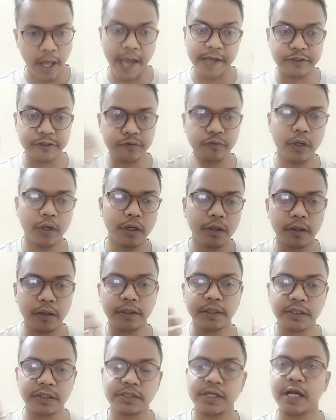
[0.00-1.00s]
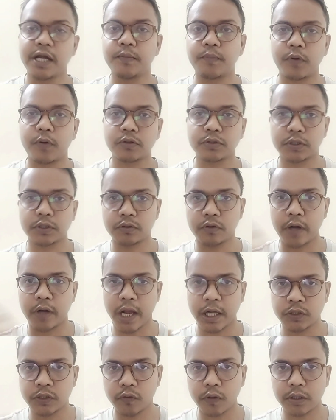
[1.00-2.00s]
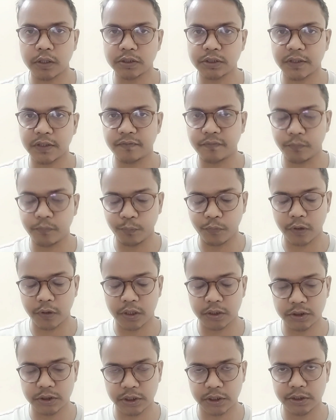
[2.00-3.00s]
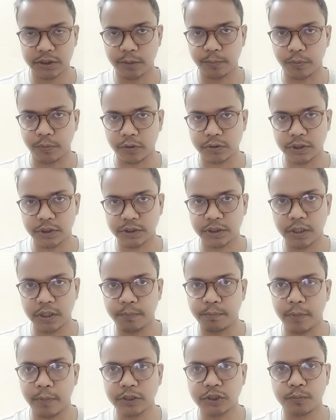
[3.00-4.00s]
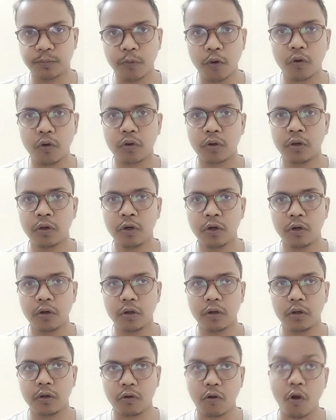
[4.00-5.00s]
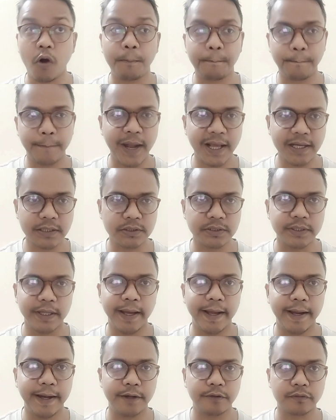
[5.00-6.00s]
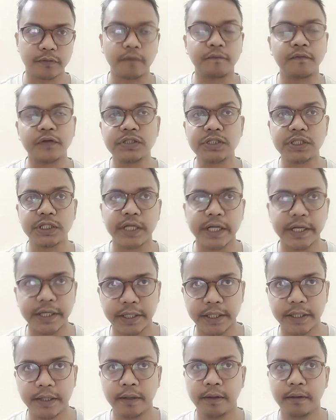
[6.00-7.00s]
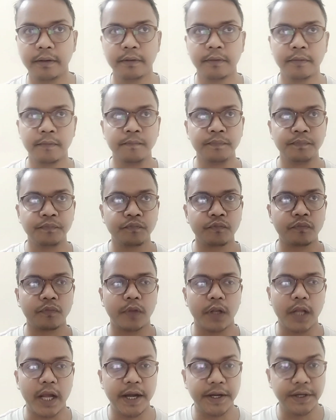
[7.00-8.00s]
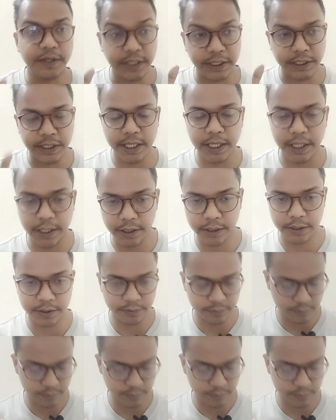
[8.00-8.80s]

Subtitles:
Actual design process or actual construction process is much more complex and sophisticated and detailed.